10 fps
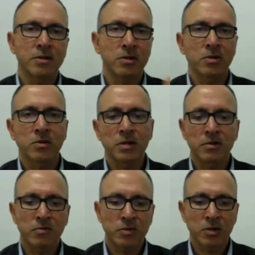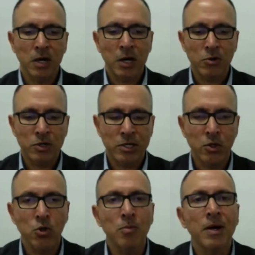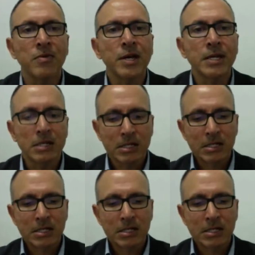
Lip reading: how you can go about that.